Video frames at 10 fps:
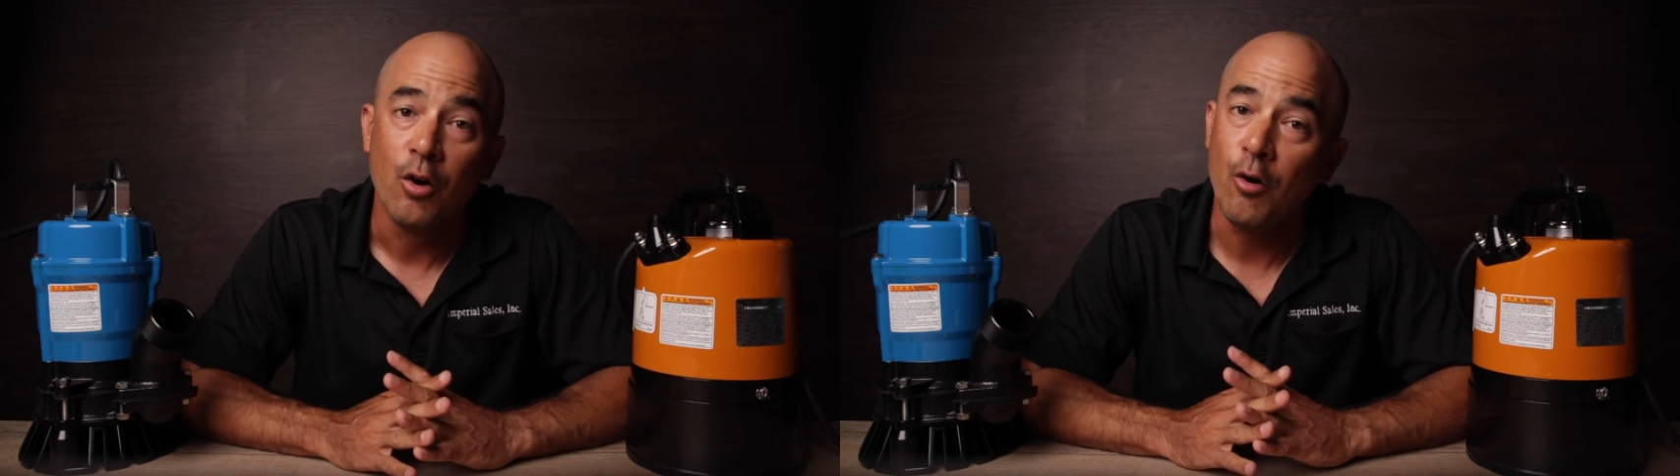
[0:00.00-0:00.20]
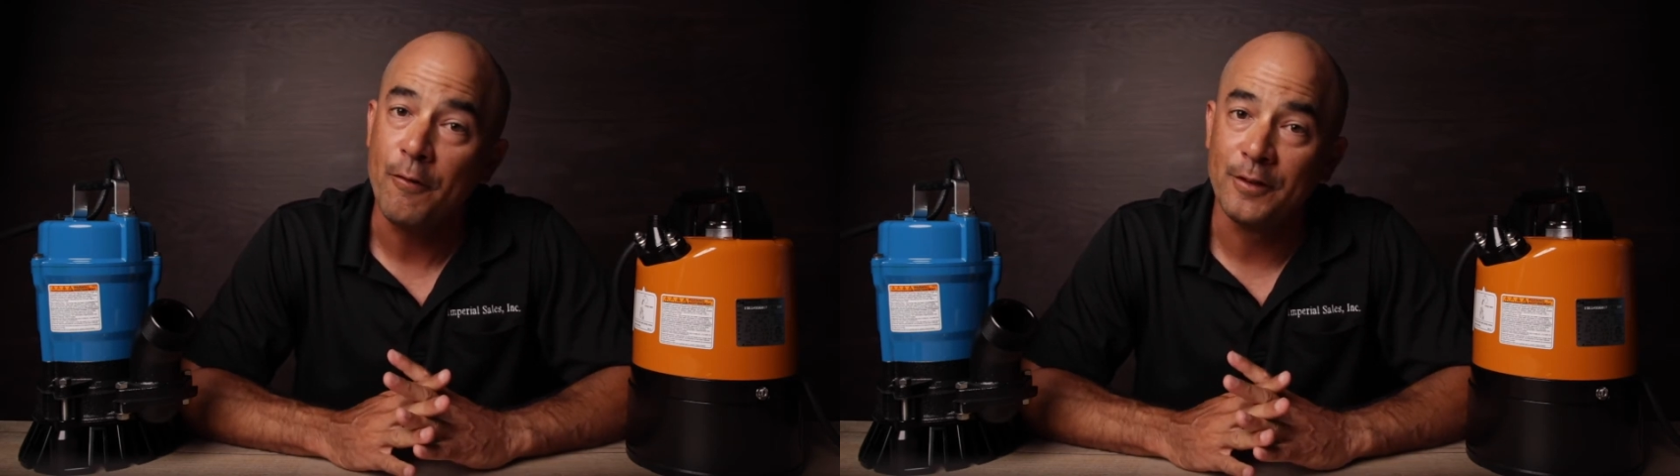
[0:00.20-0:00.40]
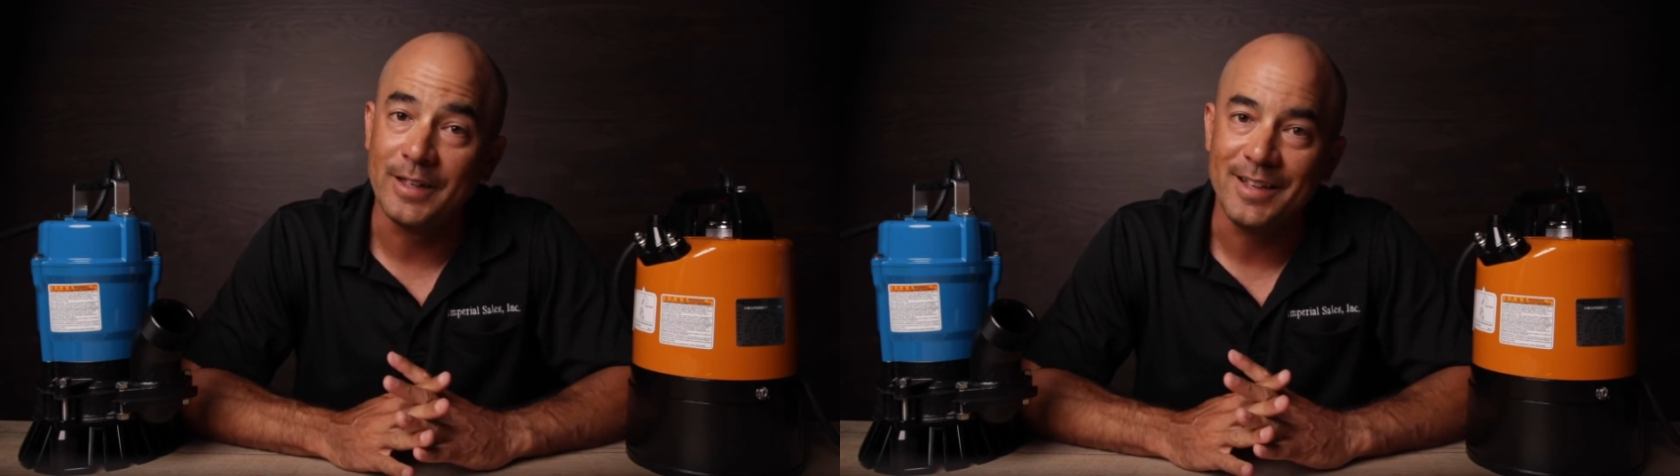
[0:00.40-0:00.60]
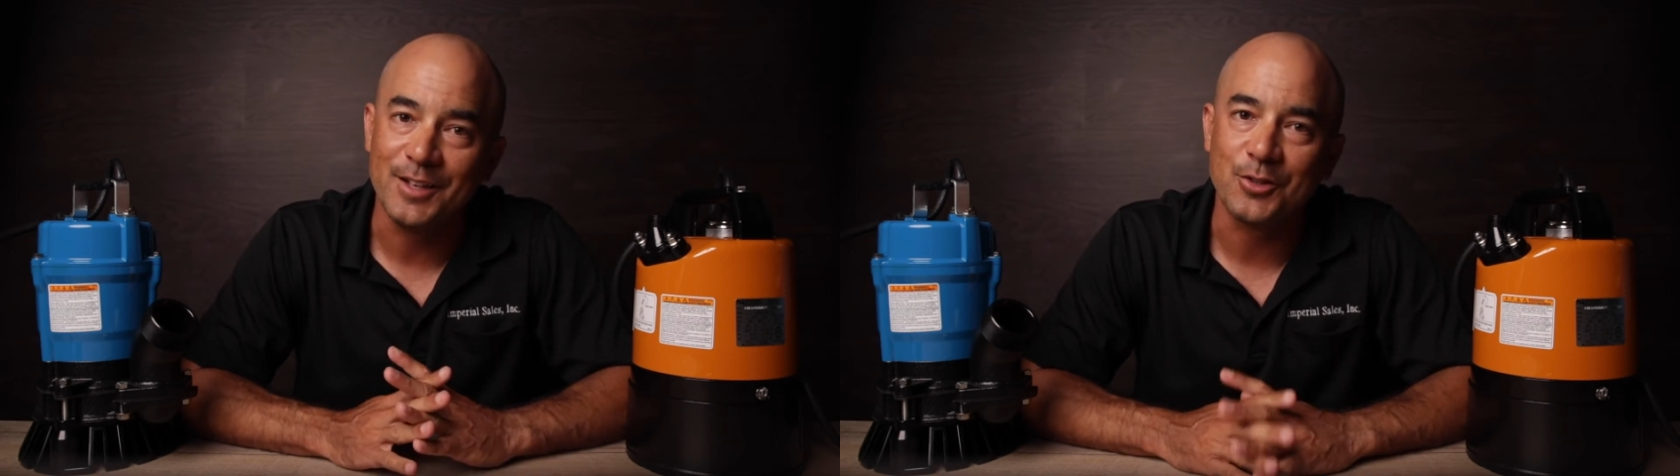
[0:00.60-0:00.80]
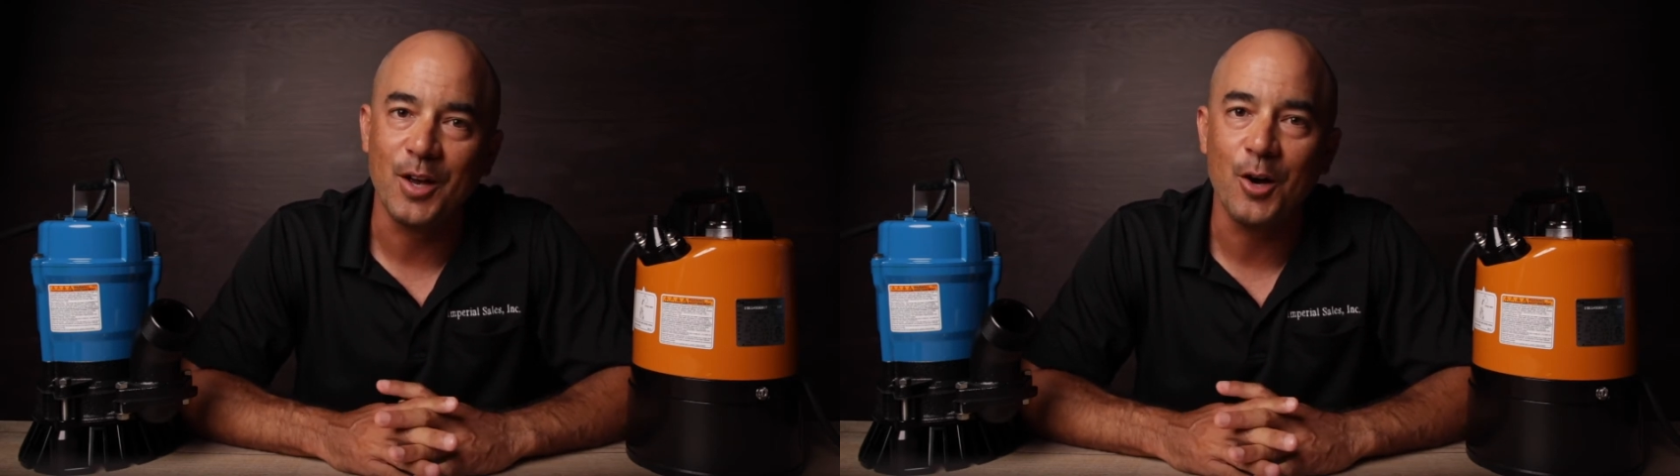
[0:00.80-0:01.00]
Hopefully,
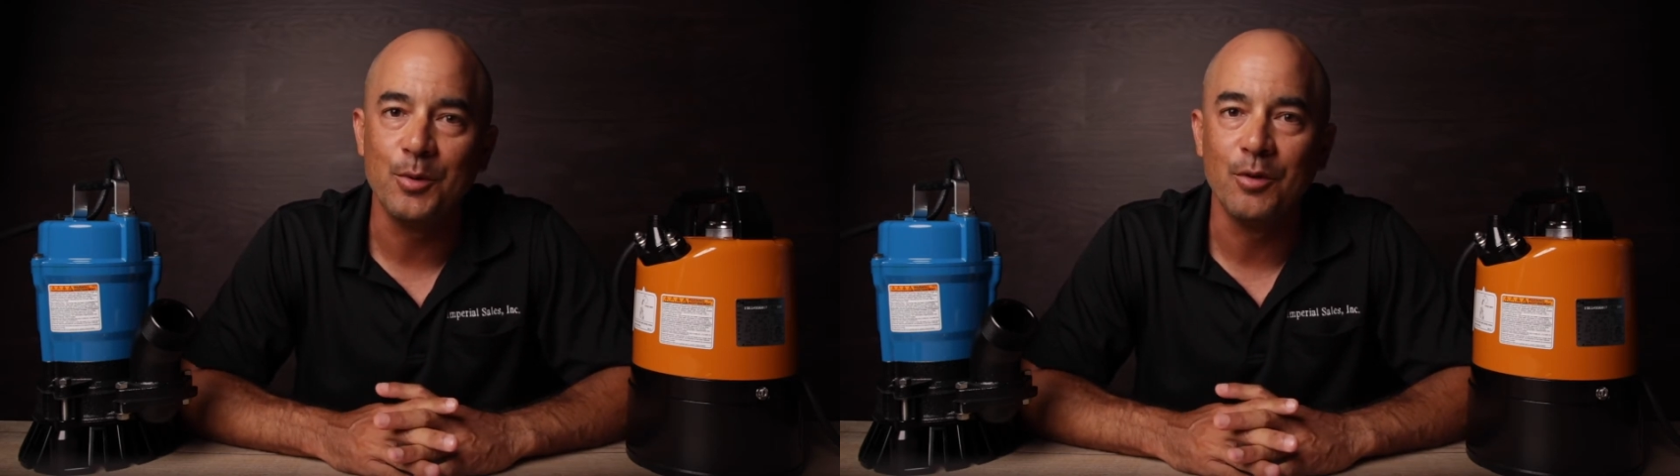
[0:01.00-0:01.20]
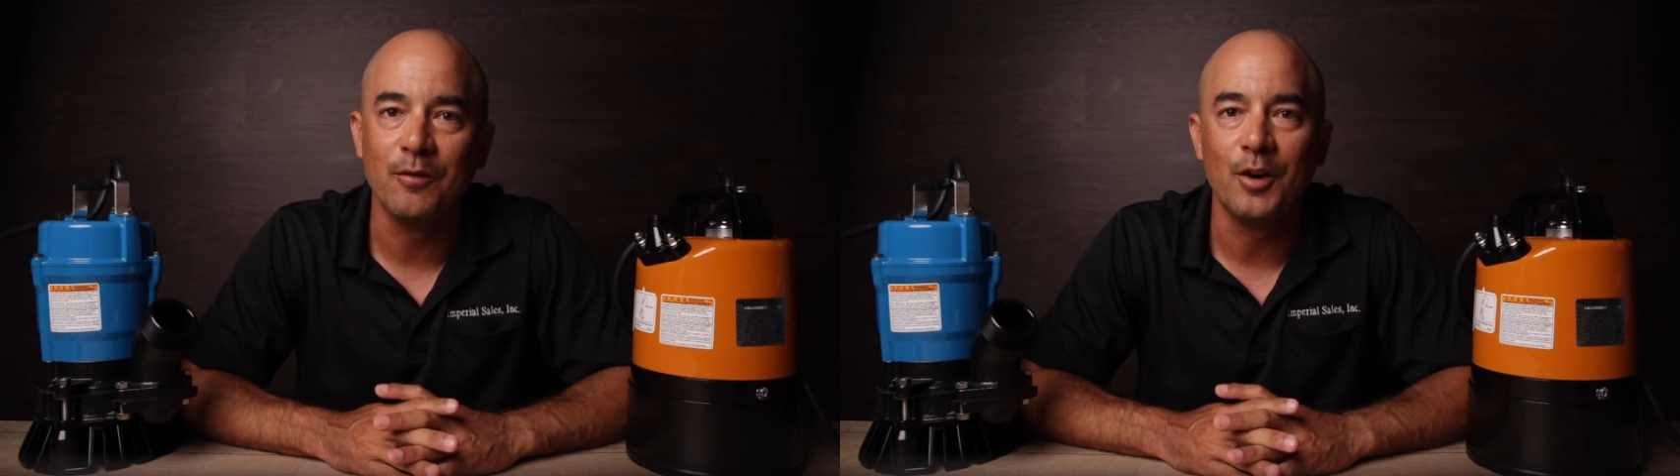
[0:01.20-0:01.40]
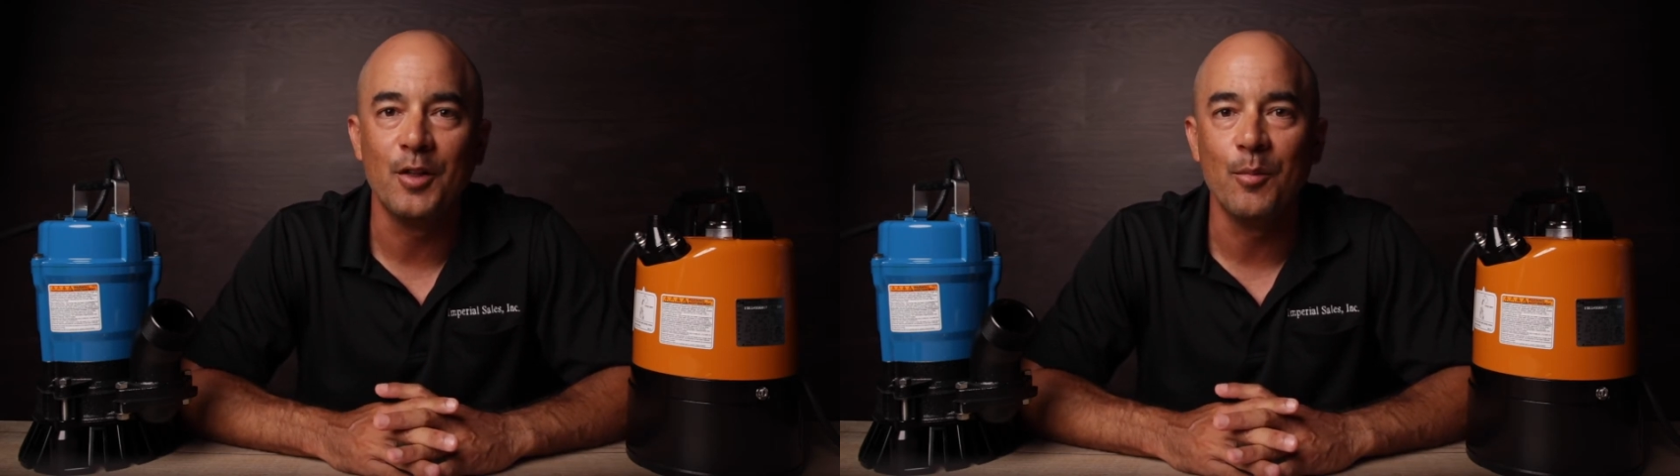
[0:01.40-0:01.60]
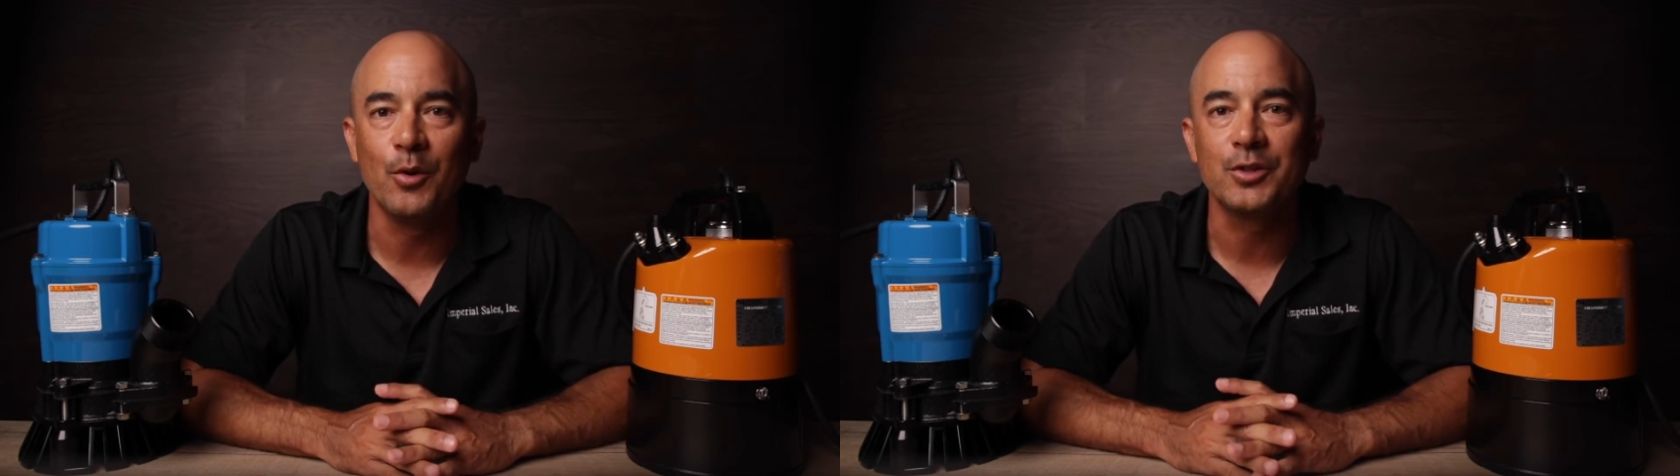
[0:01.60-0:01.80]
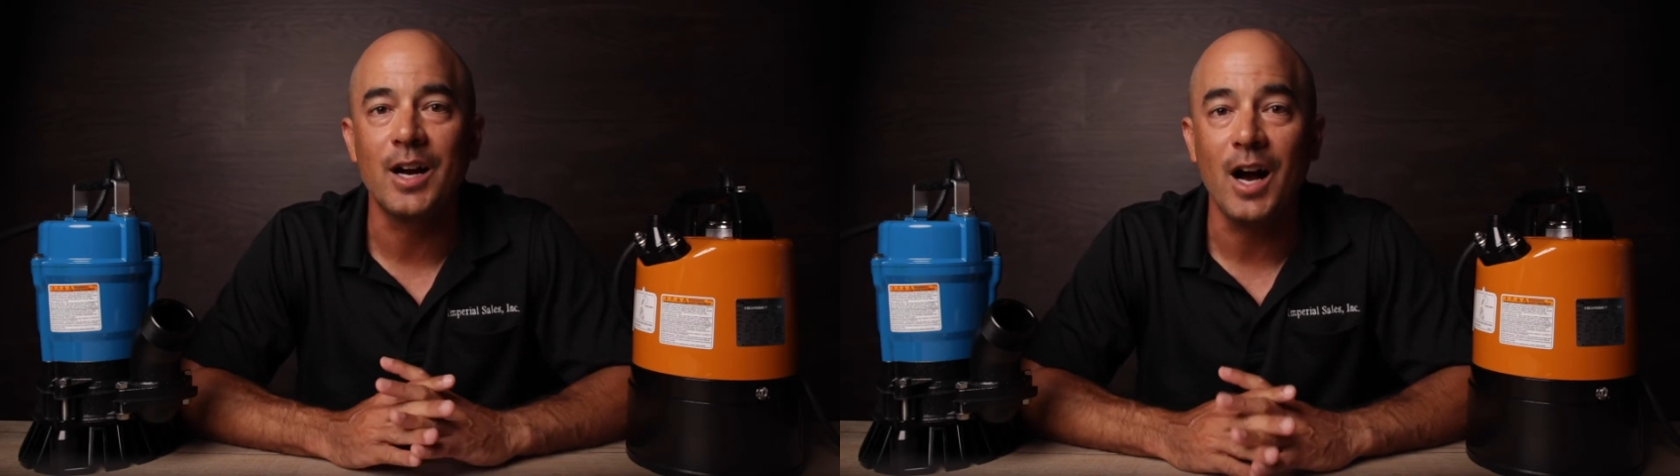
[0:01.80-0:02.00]
this will help you avoid the most